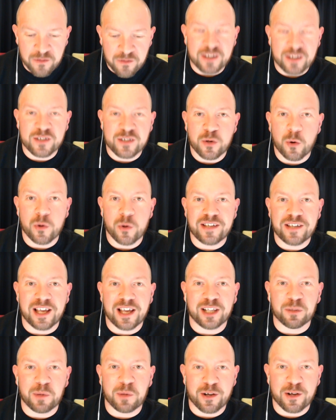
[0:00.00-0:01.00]
this
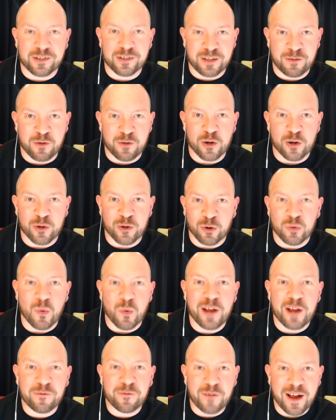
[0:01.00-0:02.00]
hotel because they've got good
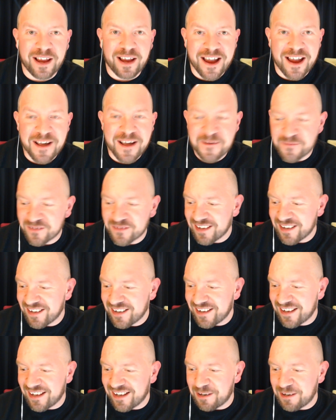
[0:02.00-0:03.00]
Wi-Fi here.
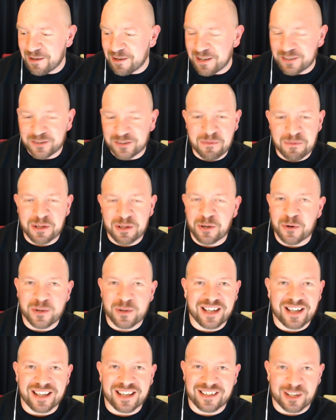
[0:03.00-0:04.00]
Some of the
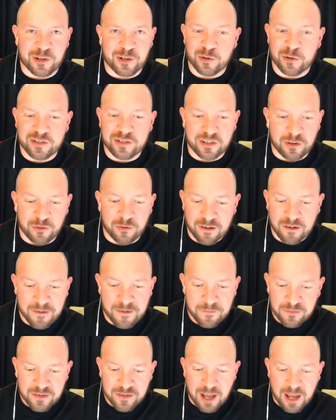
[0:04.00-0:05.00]
hotels I go to,
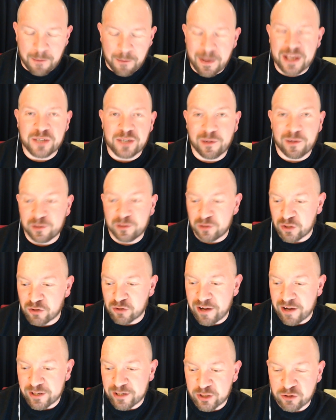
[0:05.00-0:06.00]
I might as well just
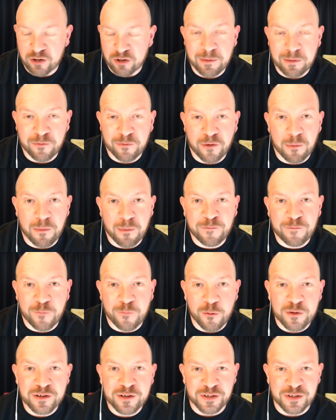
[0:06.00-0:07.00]
try and stream it from my
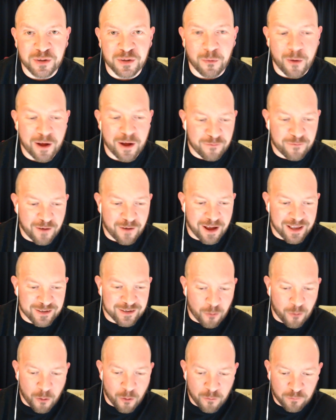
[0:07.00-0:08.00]
phone because the Wi-Fi is
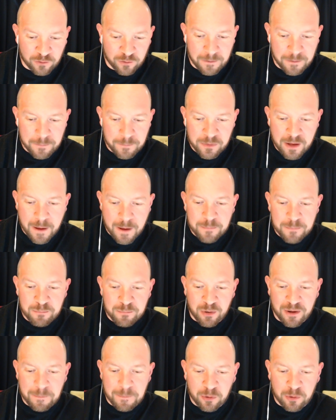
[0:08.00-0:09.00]
awful.
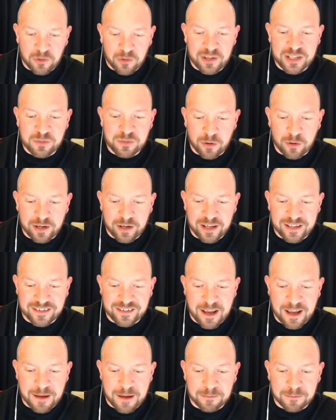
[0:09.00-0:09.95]
But this one is